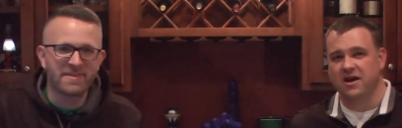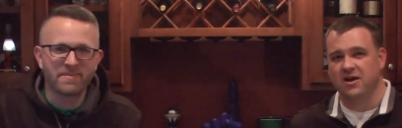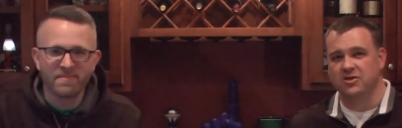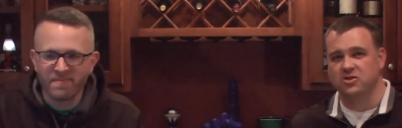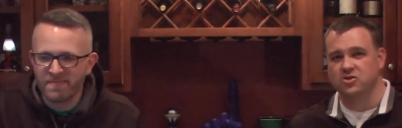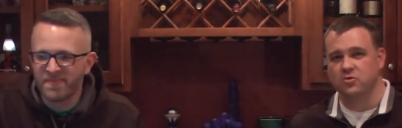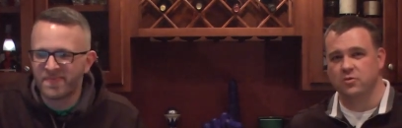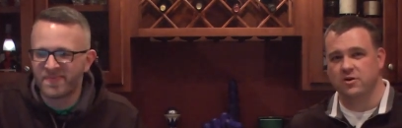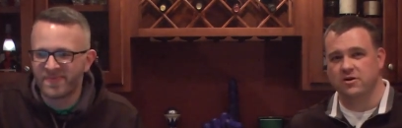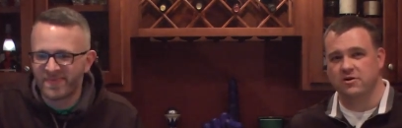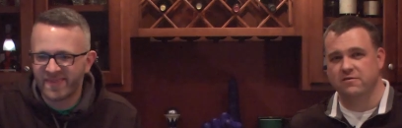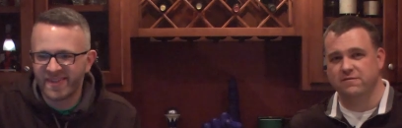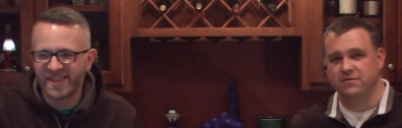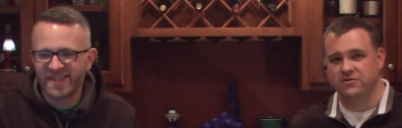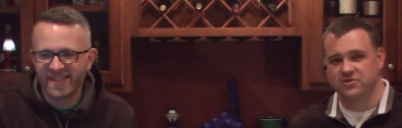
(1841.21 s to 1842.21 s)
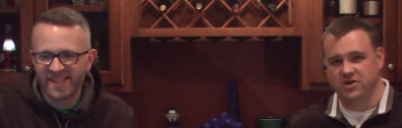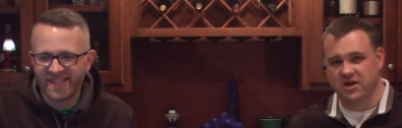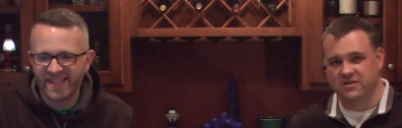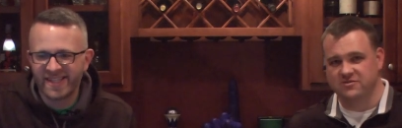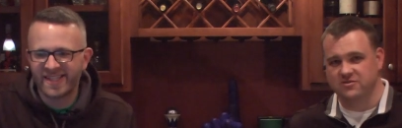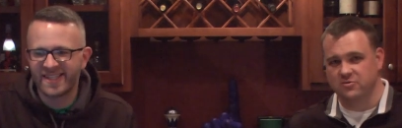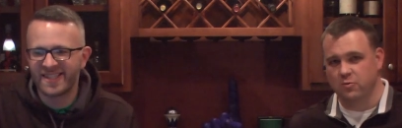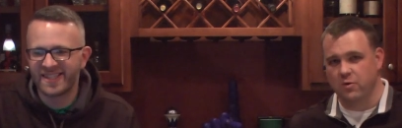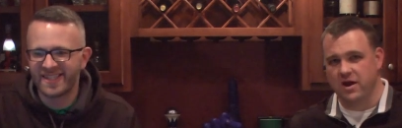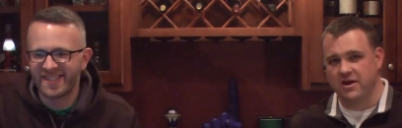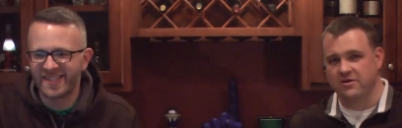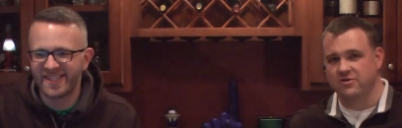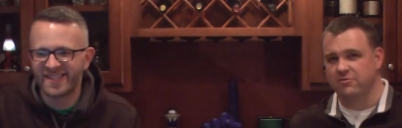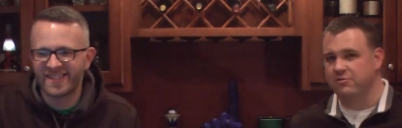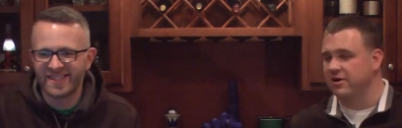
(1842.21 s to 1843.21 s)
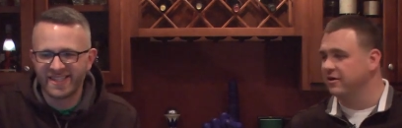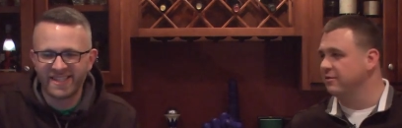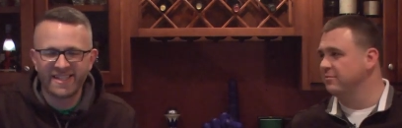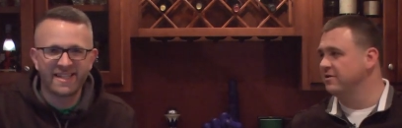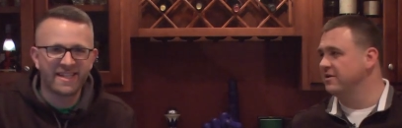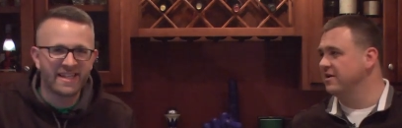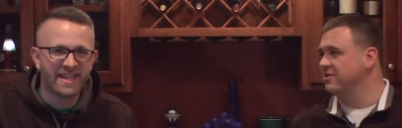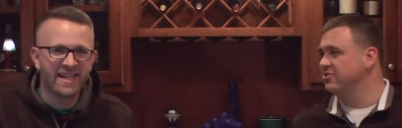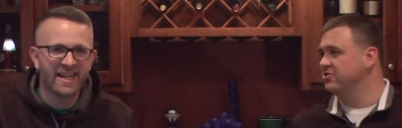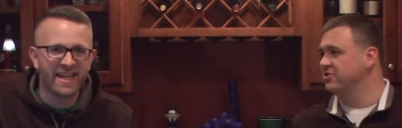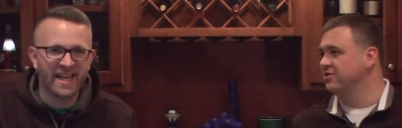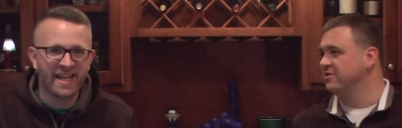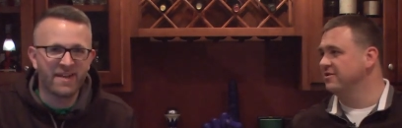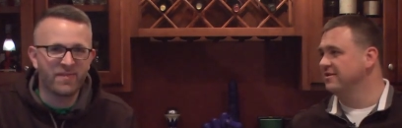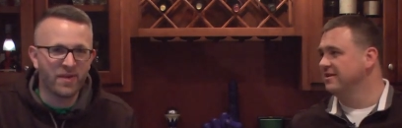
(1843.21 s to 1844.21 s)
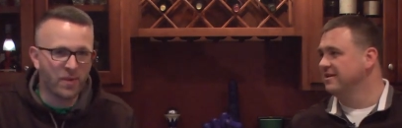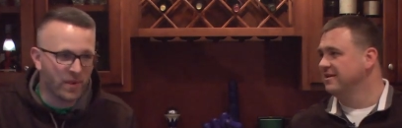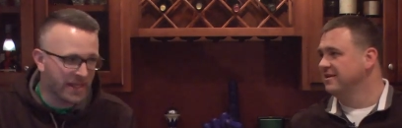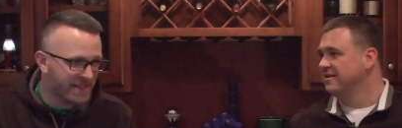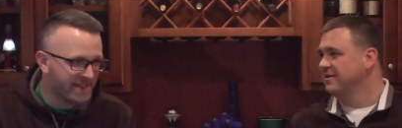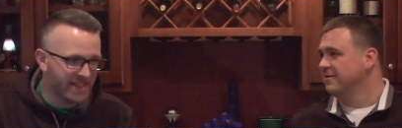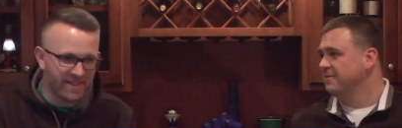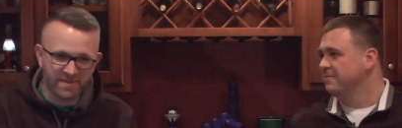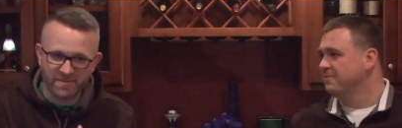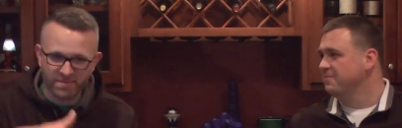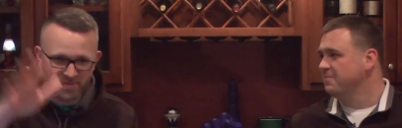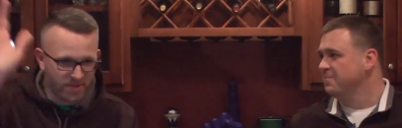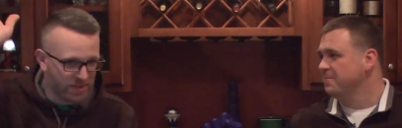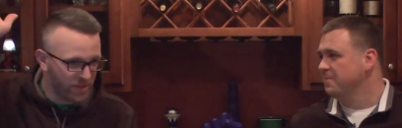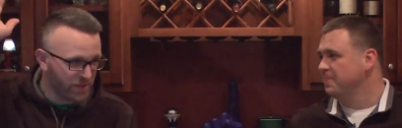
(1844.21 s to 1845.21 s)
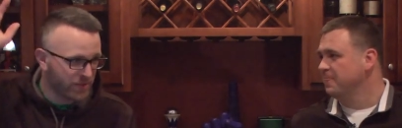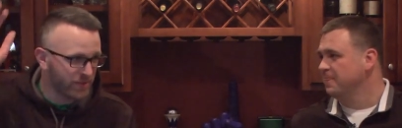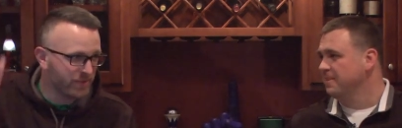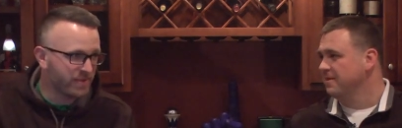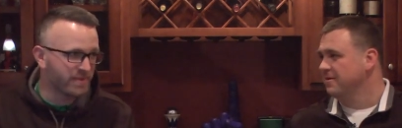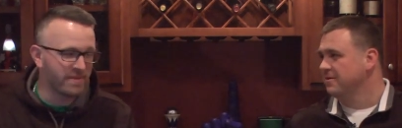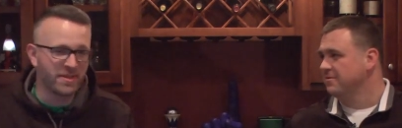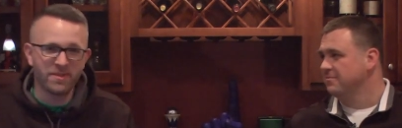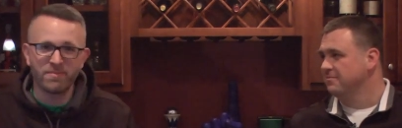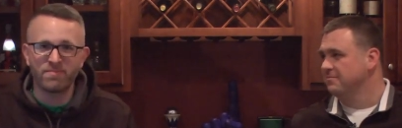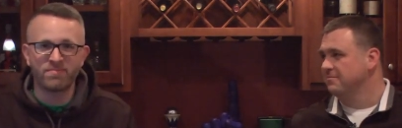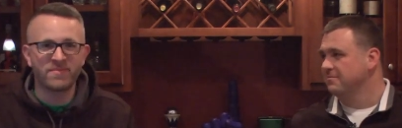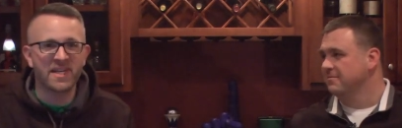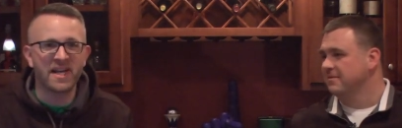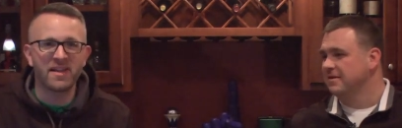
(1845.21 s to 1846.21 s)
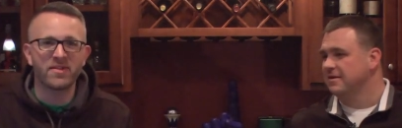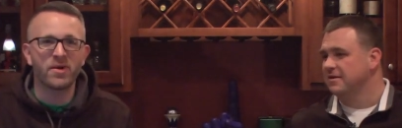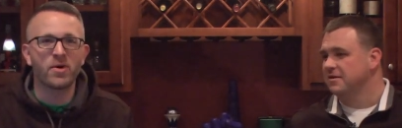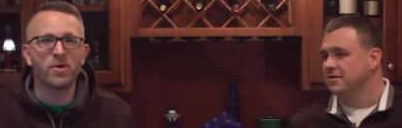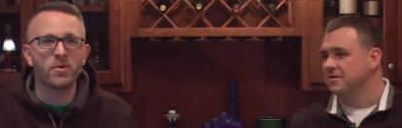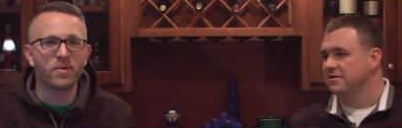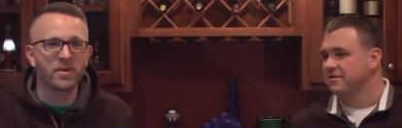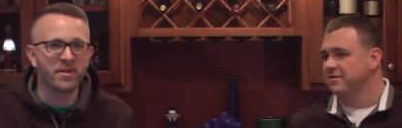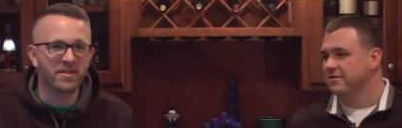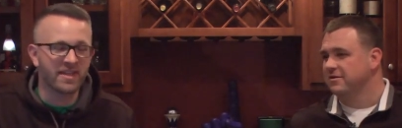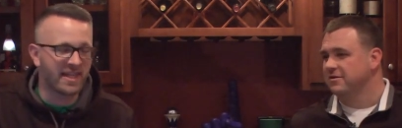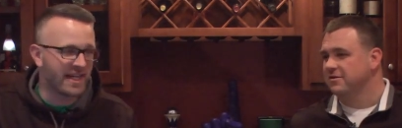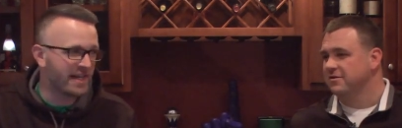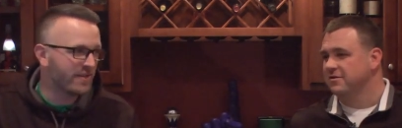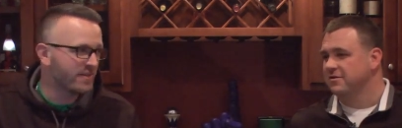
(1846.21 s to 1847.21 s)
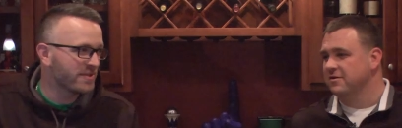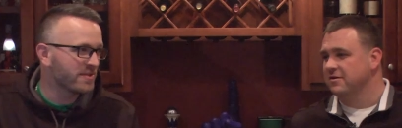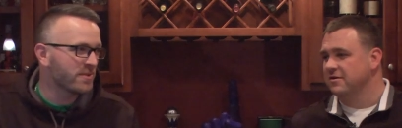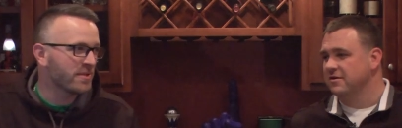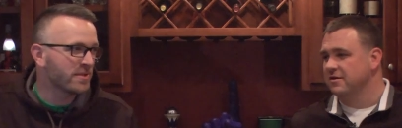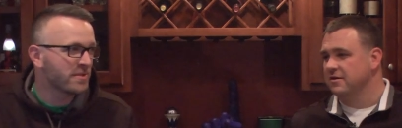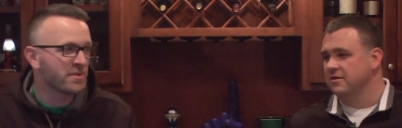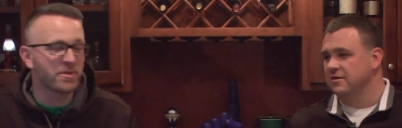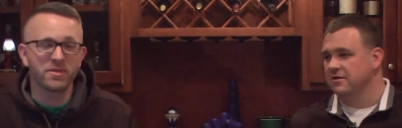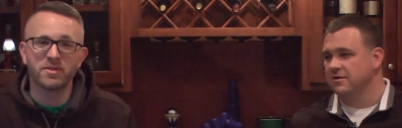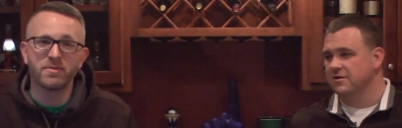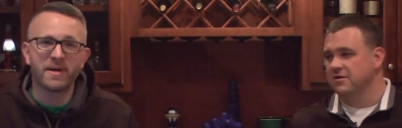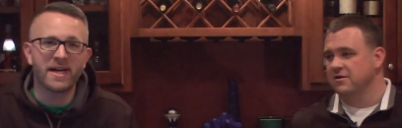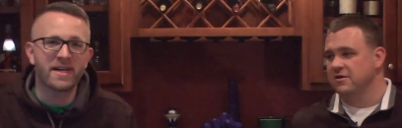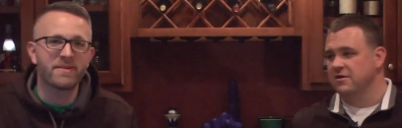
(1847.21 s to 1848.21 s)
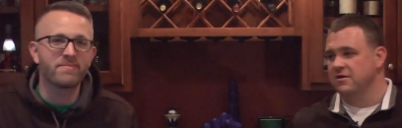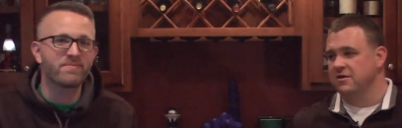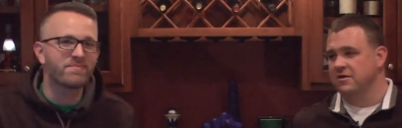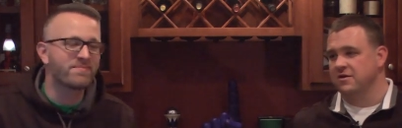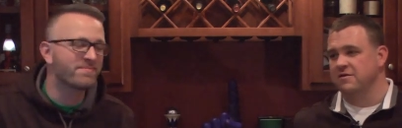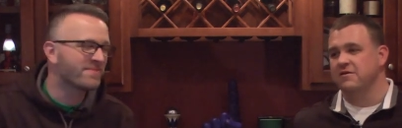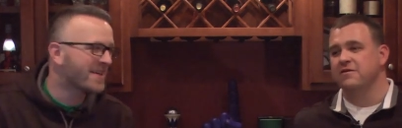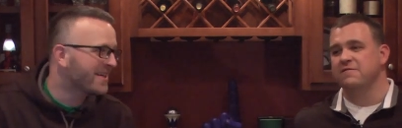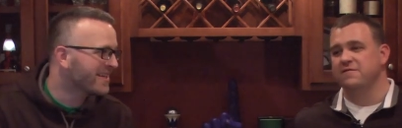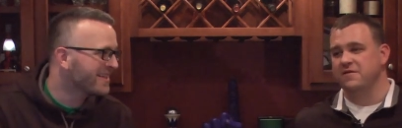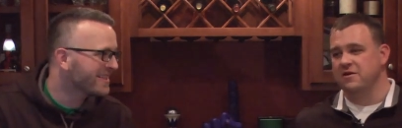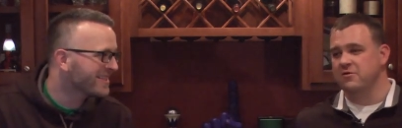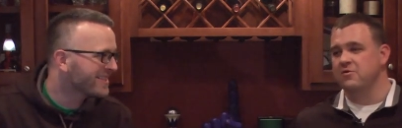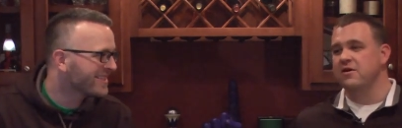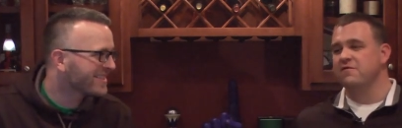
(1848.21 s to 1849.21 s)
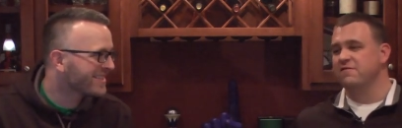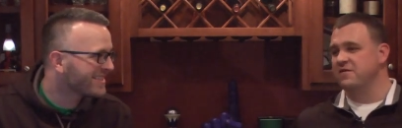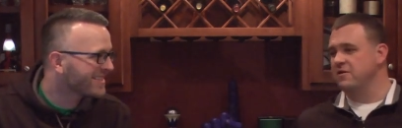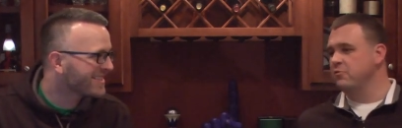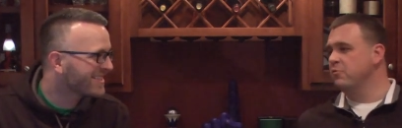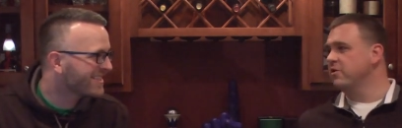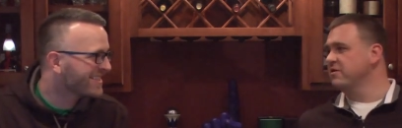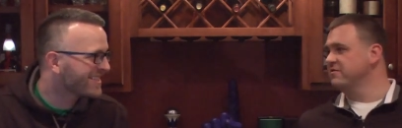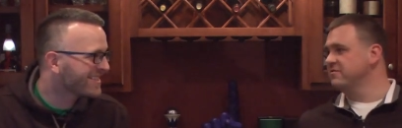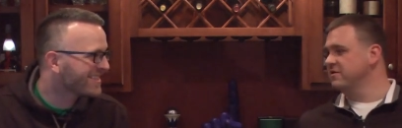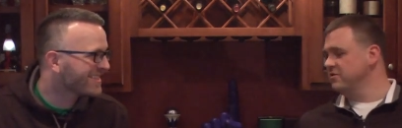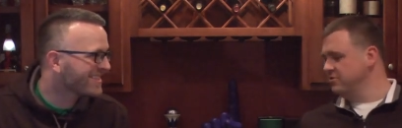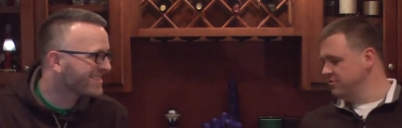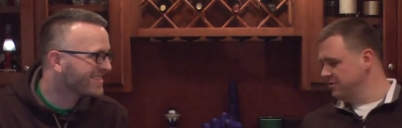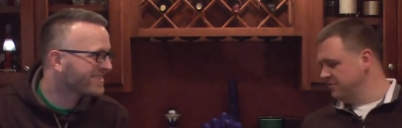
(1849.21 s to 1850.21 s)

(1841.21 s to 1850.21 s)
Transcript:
Speaker 1: yeah. on Twitter for Johnson Wagner recommendation. And if he
Speaker 2: wins it, you you tell the whole world that I was the one who told you about him.
Speaker 1: If he if he wins it, you